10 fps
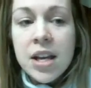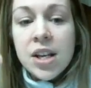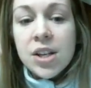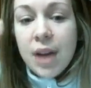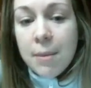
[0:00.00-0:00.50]

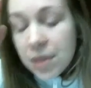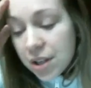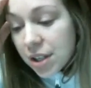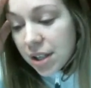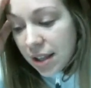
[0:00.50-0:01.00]
So I'm
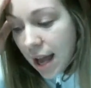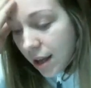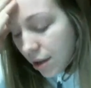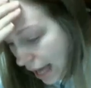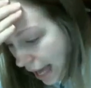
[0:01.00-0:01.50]
literally like,
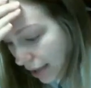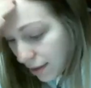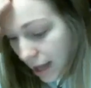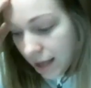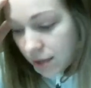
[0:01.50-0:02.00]
okay,
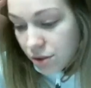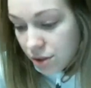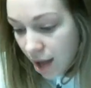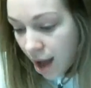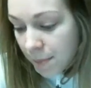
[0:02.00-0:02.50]
like
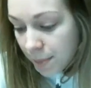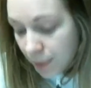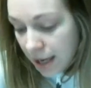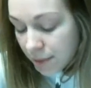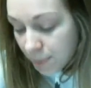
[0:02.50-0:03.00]
stop,
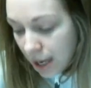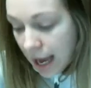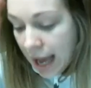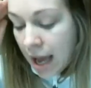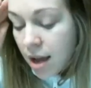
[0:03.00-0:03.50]
breathe,
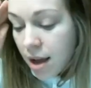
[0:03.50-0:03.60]
pray,